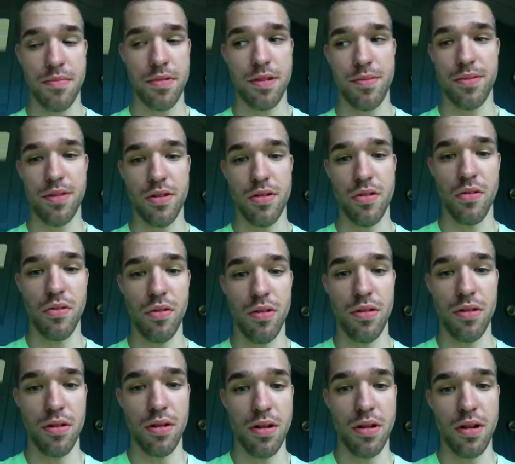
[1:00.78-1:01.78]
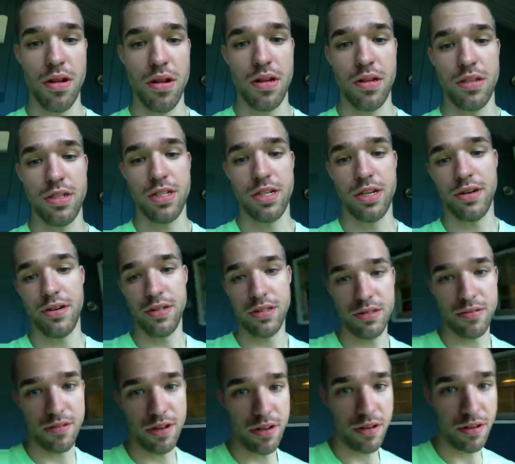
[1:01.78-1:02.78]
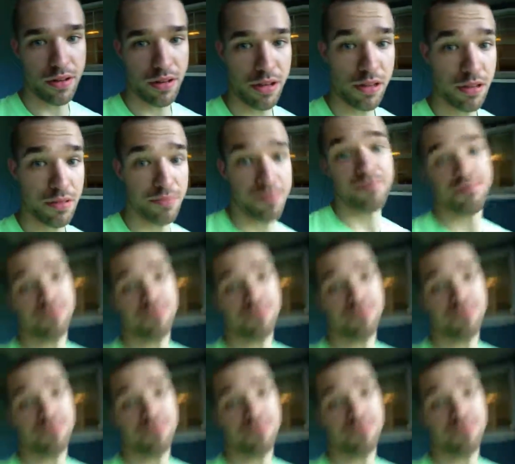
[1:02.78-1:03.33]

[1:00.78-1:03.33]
it'd be cool. Share us around the globe.